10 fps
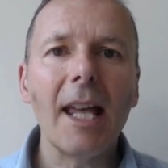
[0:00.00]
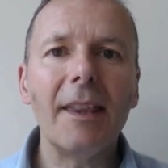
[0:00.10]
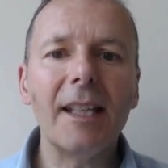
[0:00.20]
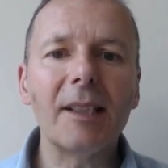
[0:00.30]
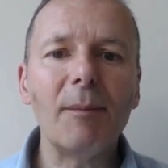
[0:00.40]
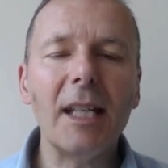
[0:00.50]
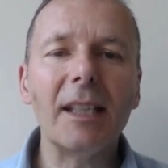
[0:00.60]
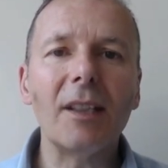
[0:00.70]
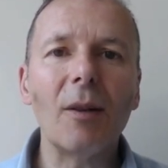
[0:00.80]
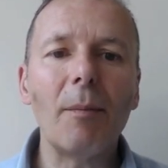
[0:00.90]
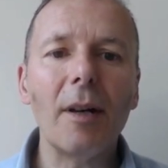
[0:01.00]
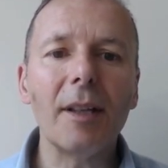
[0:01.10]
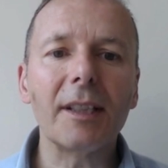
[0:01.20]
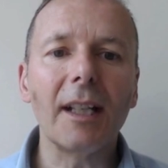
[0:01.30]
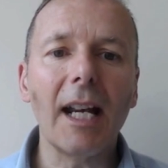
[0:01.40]
This means that your
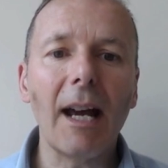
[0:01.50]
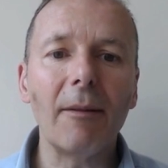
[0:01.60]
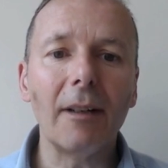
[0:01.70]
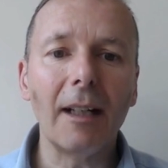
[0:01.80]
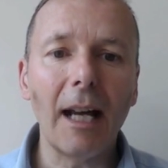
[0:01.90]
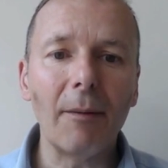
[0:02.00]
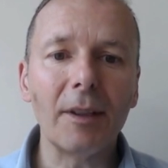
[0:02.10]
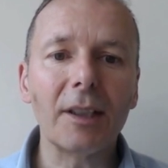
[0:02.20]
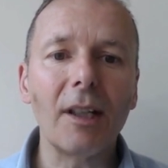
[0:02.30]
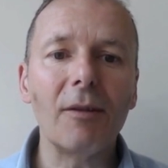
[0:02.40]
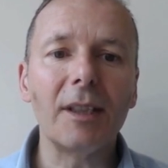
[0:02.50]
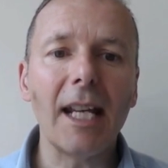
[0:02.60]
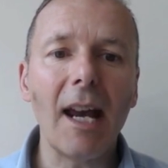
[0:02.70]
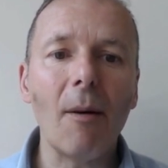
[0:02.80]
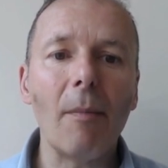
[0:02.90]
personal allowance goes
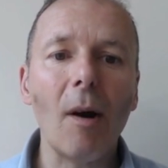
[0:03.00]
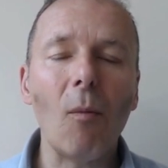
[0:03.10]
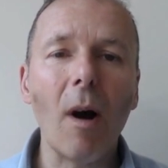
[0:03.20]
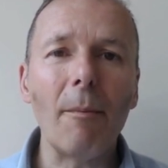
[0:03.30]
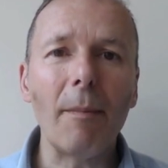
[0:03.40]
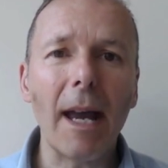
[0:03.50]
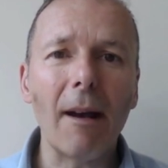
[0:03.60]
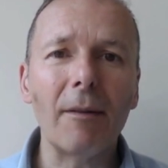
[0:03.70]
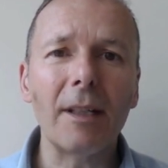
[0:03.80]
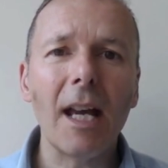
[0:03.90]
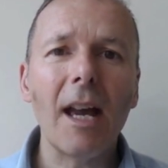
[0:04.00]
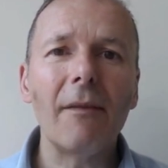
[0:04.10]
down by one pound